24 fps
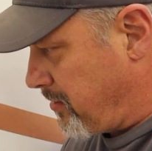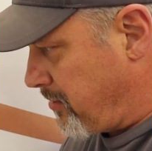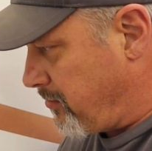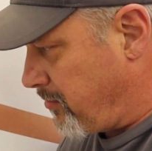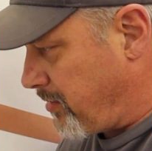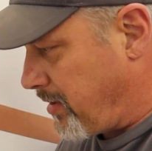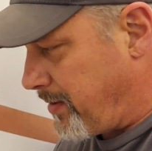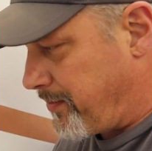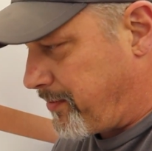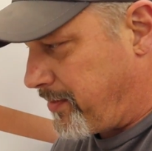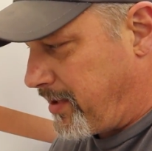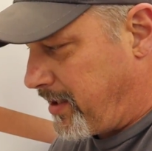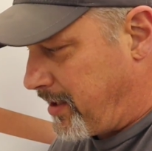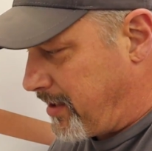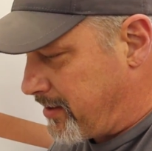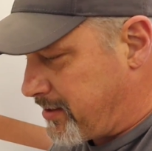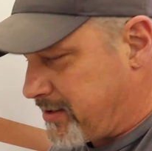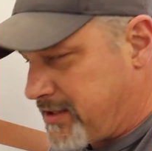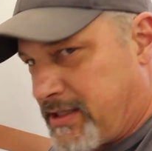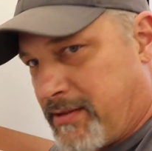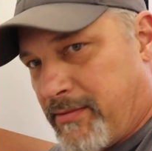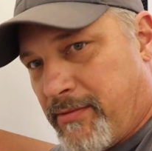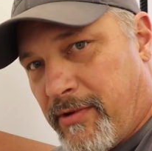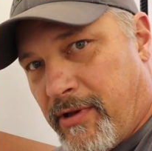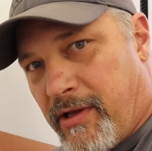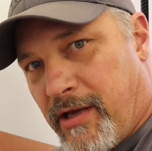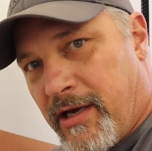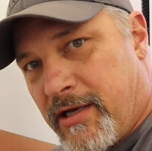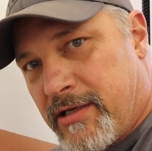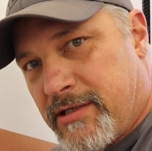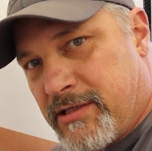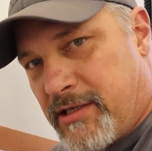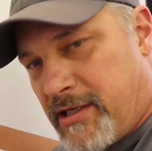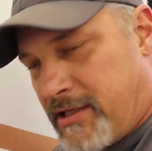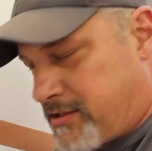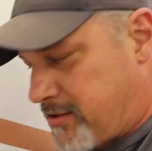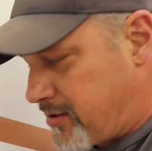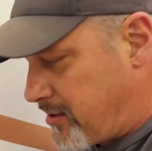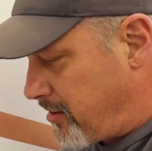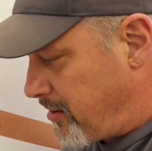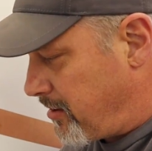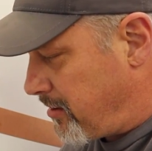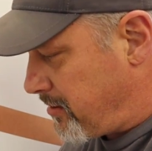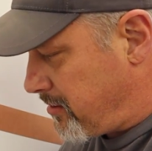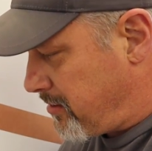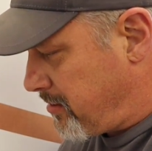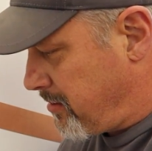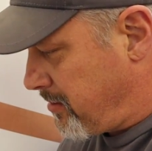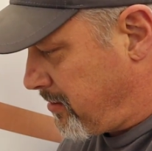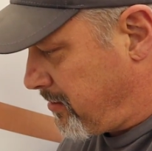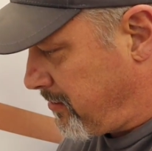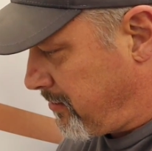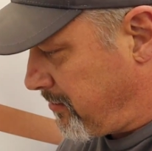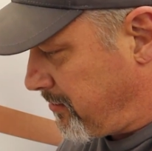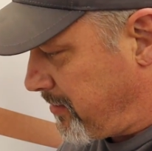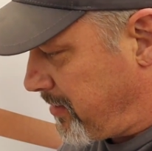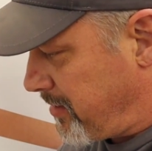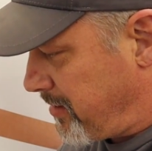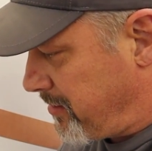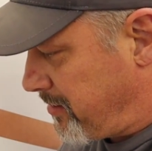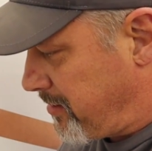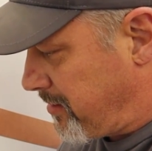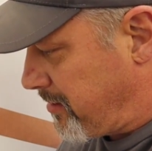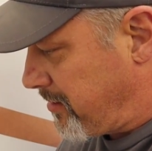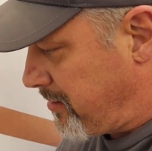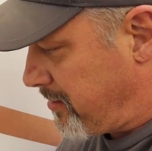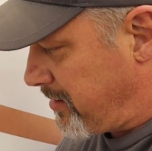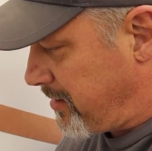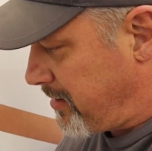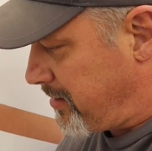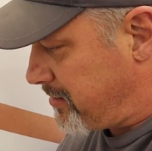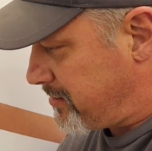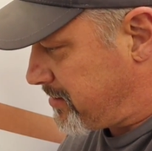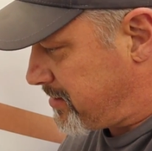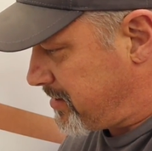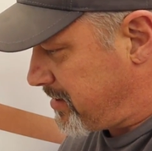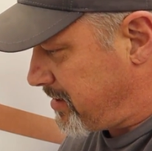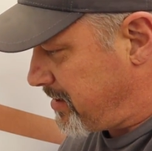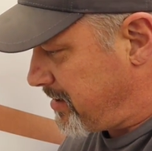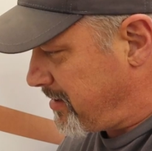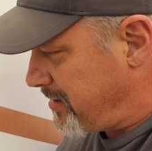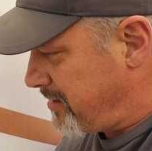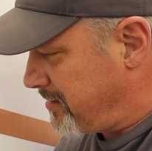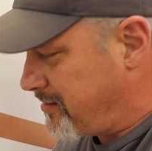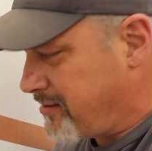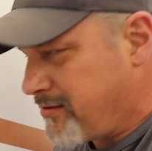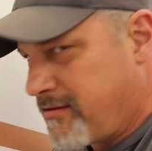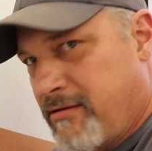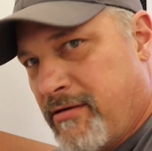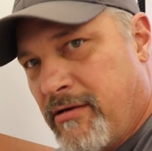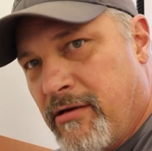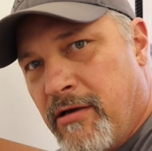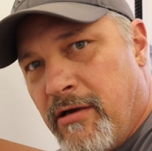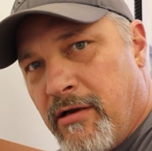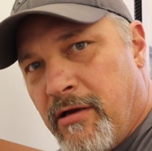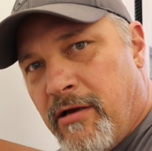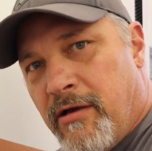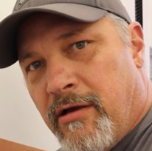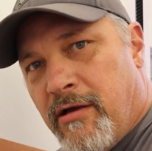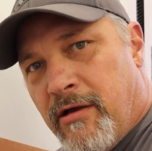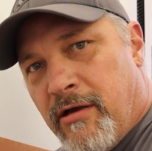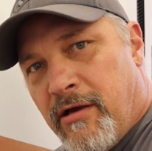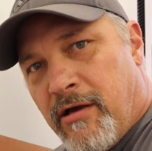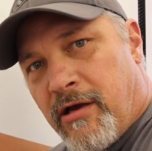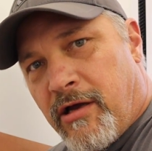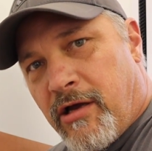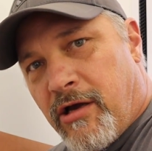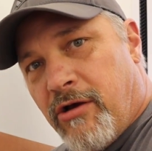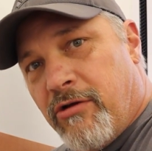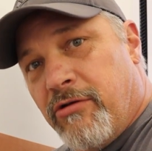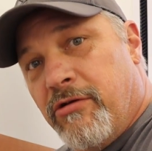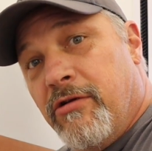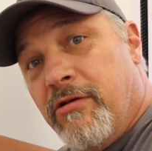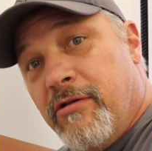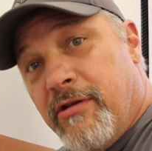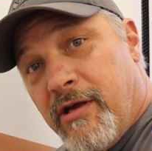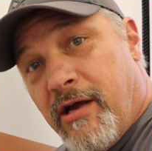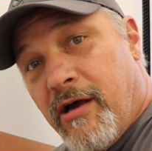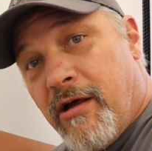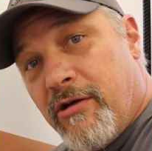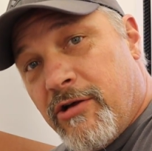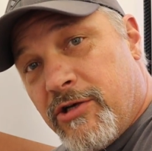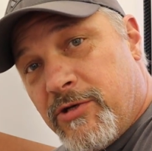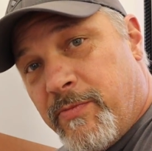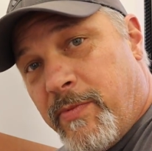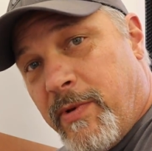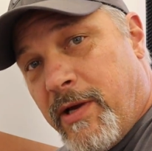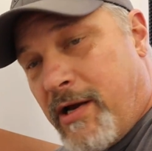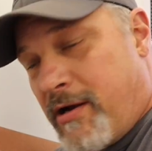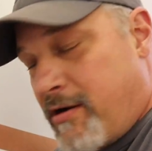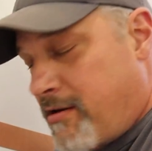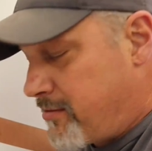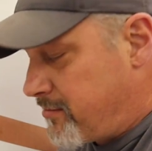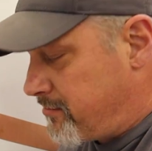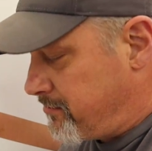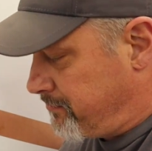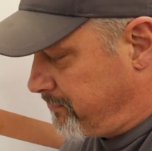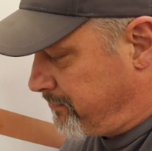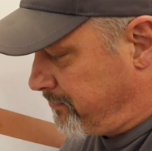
Wipe down some of the excess caulk around the outside. Go do the other speaker.